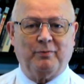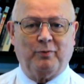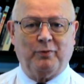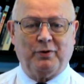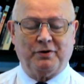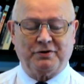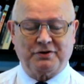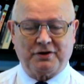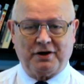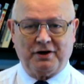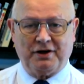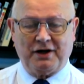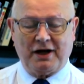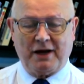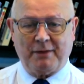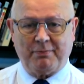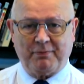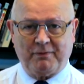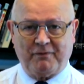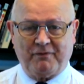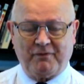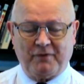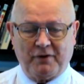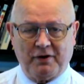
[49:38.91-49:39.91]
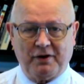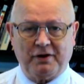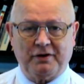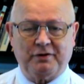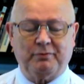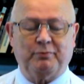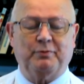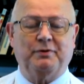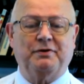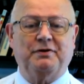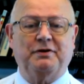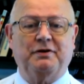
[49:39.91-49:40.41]
what's going to happen
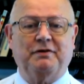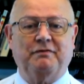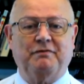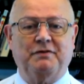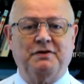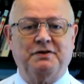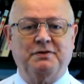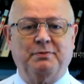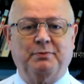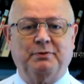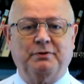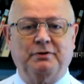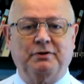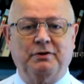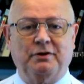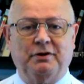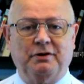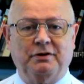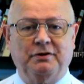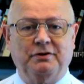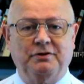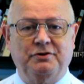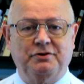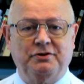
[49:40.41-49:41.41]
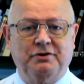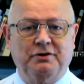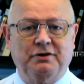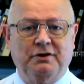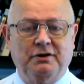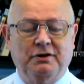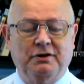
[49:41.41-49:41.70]
further with the Invisible College.